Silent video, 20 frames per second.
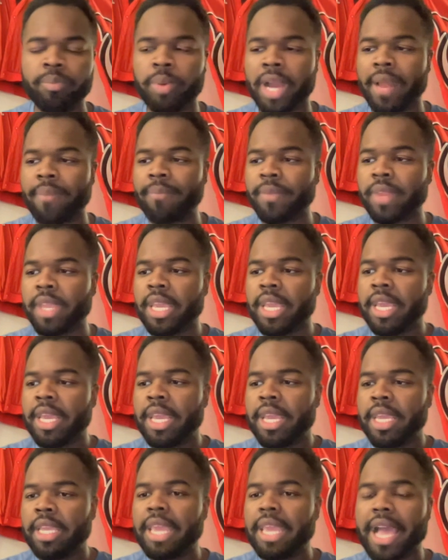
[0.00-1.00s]
But
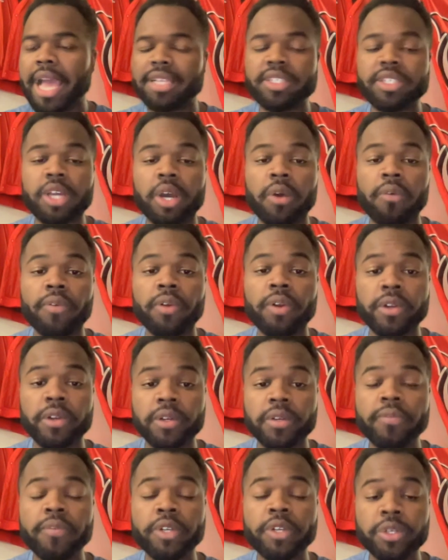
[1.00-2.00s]
yeah, so
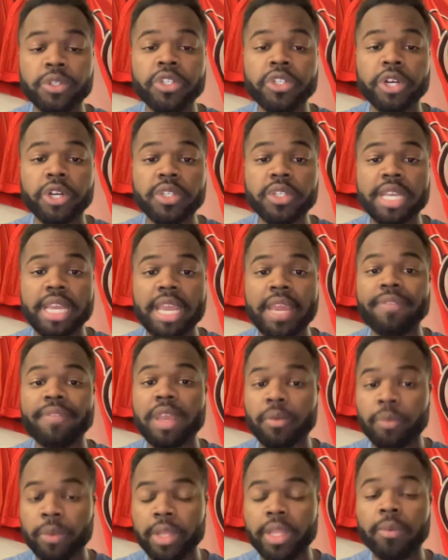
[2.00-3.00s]
for for New Jersey, if
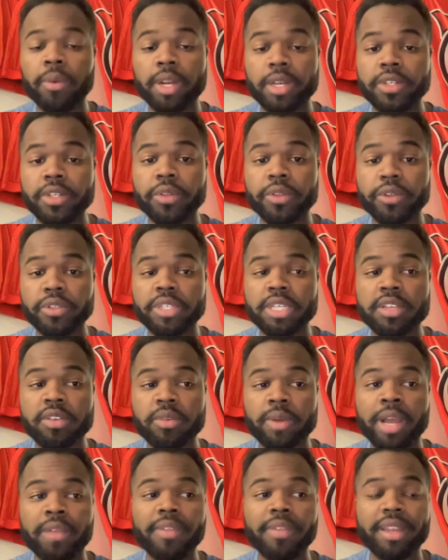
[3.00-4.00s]
they really want to turn their
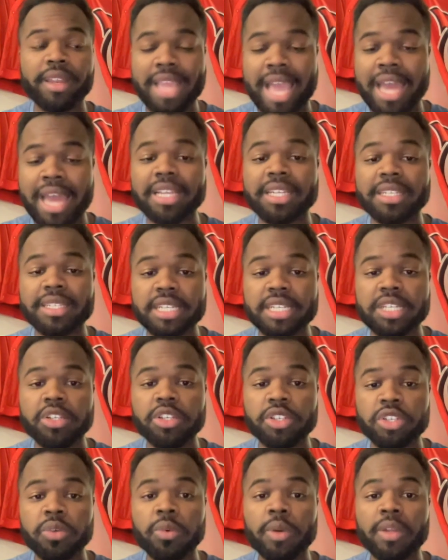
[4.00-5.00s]
season around, they've got to continue to do